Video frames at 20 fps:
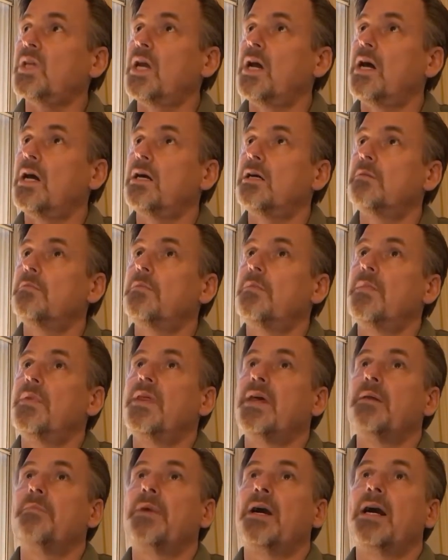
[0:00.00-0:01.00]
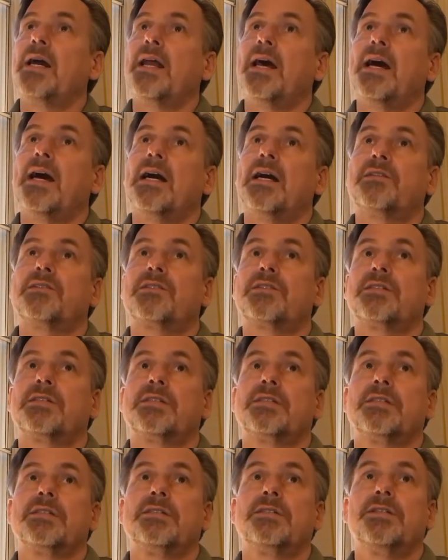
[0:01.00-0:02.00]
Um, they might ask,
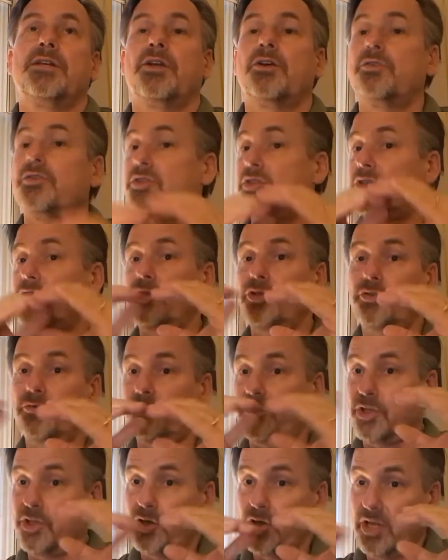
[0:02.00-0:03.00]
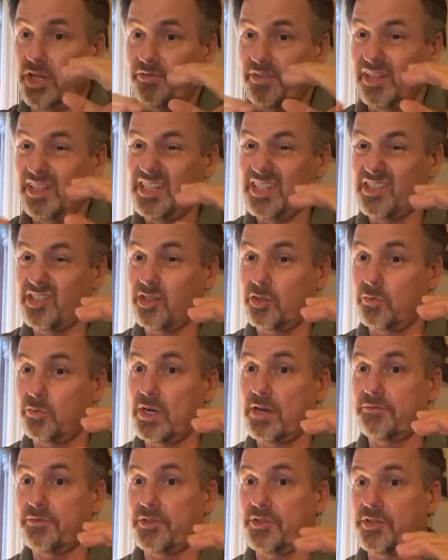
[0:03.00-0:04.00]
you know, do you for you to even list the
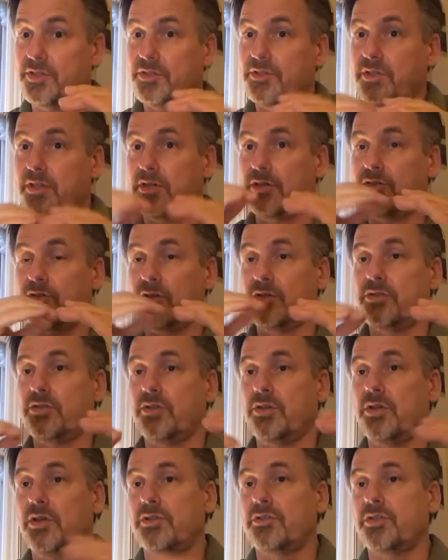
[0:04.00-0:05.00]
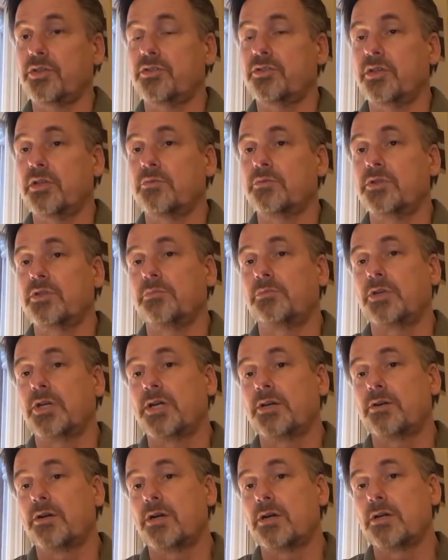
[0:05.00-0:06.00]
references that are associated with the
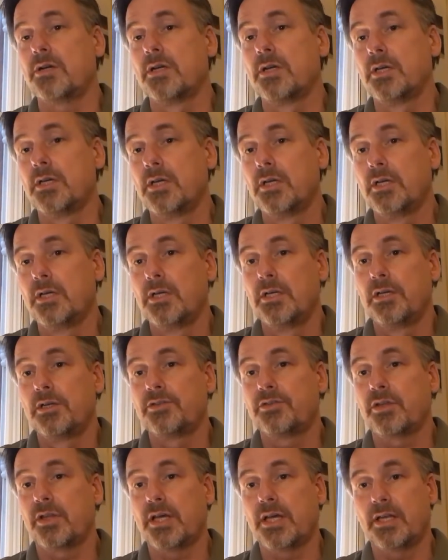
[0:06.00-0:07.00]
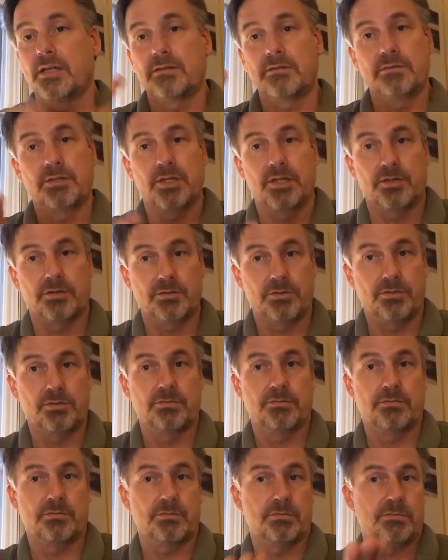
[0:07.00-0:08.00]
prior art. So that, you know,
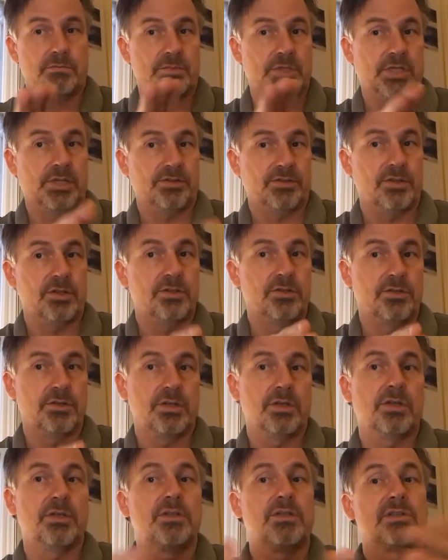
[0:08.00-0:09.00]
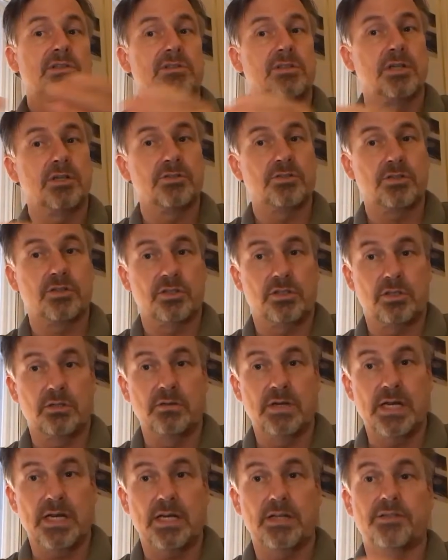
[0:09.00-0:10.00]
because the duty disclosed in the
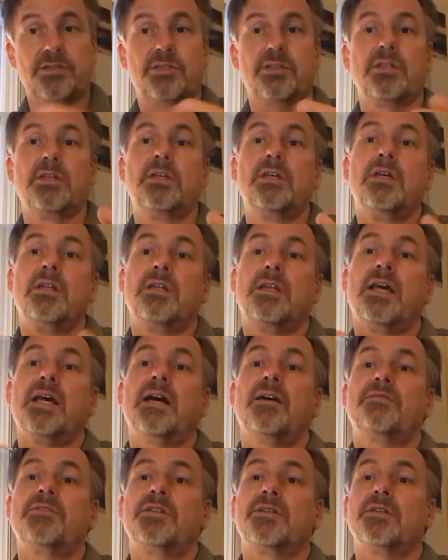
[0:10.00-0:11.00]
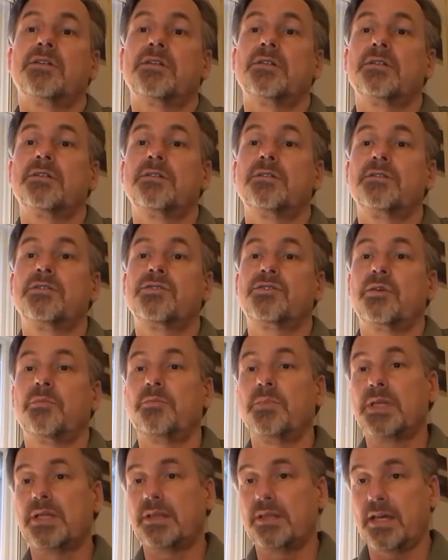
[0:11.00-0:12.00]
US, they have to
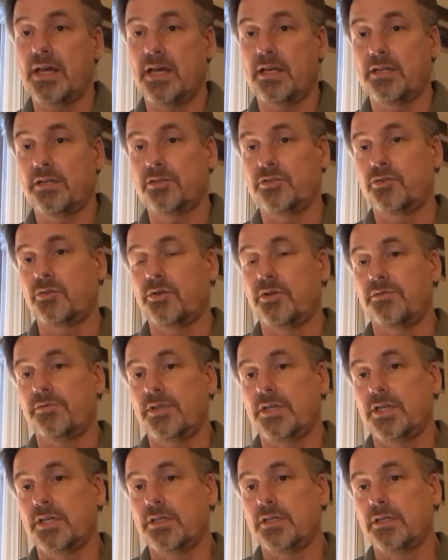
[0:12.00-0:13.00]
submit that sort of thing.